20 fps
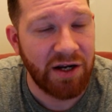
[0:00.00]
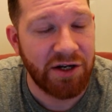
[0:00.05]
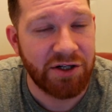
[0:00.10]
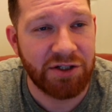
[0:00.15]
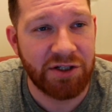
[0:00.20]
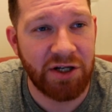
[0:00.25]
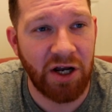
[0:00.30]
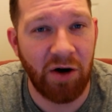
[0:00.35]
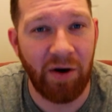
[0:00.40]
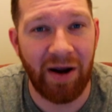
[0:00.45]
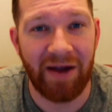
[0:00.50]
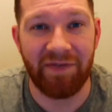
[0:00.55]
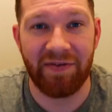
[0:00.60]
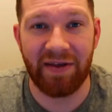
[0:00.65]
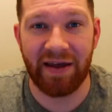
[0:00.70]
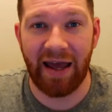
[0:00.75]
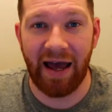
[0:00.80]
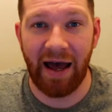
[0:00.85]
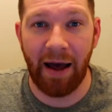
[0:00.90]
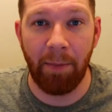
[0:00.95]
So if
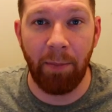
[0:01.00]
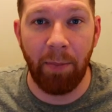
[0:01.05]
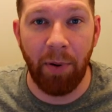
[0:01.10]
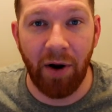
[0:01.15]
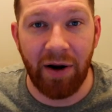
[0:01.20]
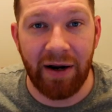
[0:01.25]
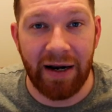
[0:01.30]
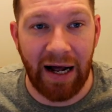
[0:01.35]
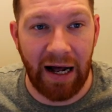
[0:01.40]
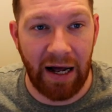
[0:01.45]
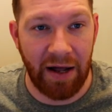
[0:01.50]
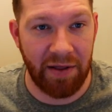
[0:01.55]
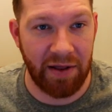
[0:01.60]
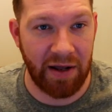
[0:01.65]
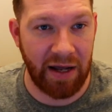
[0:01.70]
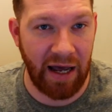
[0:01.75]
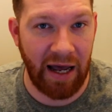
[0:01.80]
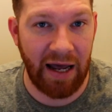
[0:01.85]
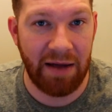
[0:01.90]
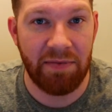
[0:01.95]
they get a point out of the
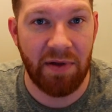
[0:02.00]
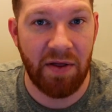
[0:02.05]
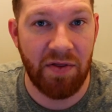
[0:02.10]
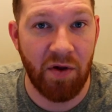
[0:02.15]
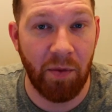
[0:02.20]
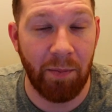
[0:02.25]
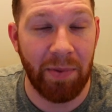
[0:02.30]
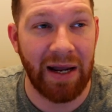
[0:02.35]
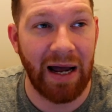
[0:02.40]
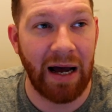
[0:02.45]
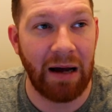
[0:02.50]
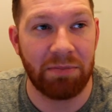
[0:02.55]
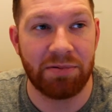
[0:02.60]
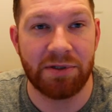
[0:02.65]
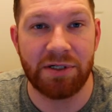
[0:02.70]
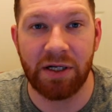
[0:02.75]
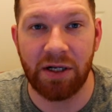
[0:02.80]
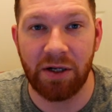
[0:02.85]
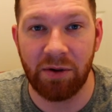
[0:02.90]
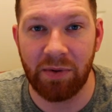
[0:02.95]
game, then they'll be
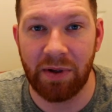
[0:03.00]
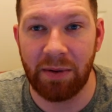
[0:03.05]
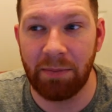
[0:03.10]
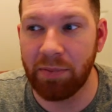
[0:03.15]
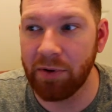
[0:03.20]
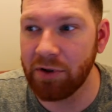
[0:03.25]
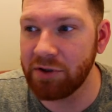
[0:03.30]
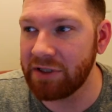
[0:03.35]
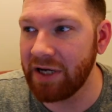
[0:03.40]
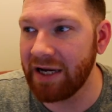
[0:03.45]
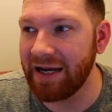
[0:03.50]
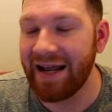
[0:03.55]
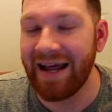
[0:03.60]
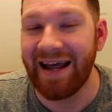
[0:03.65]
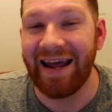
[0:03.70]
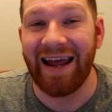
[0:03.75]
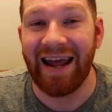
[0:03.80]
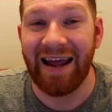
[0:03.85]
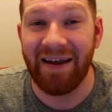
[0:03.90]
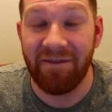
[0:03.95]
absolutely buzzing.
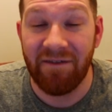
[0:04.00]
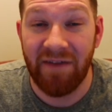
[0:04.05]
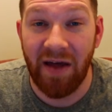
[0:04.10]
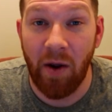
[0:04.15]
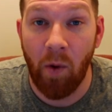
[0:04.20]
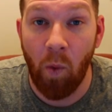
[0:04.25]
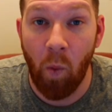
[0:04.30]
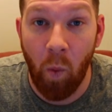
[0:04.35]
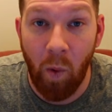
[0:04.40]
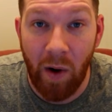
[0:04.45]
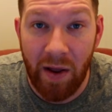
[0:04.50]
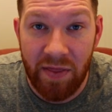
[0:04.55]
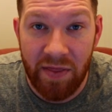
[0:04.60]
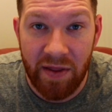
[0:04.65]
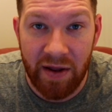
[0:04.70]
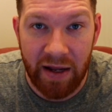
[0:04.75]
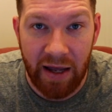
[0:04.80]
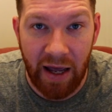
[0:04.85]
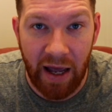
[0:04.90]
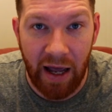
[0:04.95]
If they win
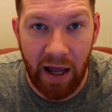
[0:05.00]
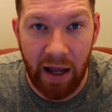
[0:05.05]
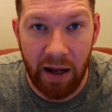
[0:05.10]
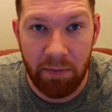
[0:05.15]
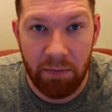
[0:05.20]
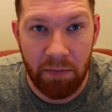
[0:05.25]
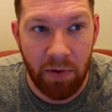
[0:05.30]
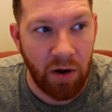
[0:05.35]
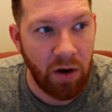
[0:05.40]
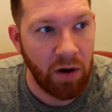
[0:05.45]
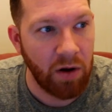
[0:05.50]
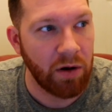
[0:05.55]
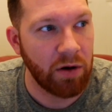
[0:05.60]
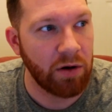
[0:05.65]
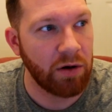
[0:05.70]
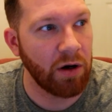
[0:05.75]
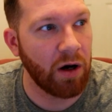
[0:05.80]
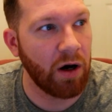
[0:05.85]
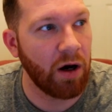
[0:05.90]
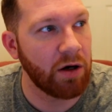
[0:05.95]
the game,
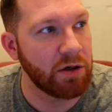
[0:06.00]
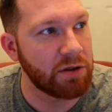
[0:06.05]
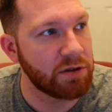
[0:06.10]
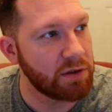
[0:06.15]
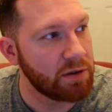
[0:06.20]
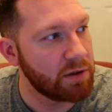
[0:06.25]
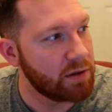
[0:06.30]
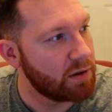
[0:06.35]
God,